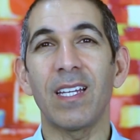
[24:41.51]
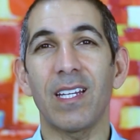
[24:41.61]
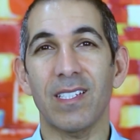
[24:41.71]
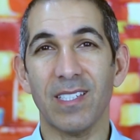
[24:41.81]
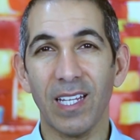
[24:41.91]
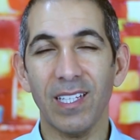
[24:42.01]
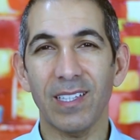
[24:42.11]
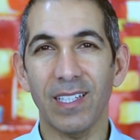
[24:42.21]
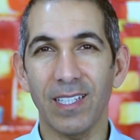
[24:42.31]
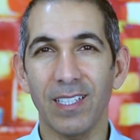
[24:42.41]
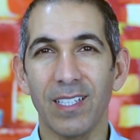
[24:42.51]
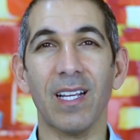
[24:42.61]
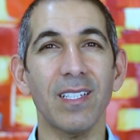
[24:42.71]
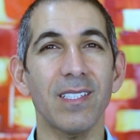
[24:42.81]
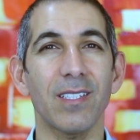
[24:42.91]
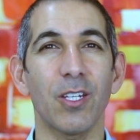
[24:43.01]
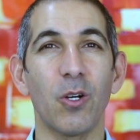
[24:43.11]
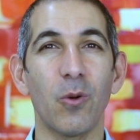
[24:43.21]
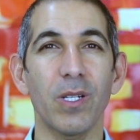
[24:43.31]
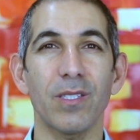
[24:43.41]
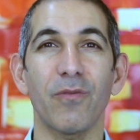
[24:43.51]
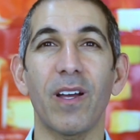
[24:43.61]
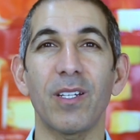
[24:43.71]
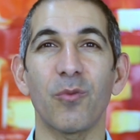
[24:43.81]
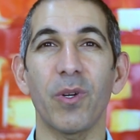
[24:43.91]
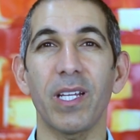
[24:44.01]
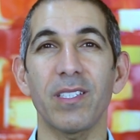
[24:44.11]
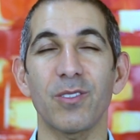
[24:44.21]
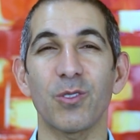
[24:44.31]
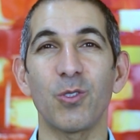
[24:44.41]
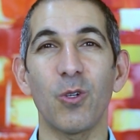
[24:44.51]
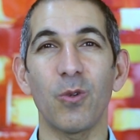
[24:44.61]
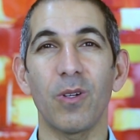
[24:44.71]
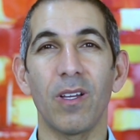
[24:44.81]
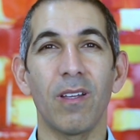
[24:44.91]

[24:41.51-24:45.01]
And secondly, attackers can always find ways to go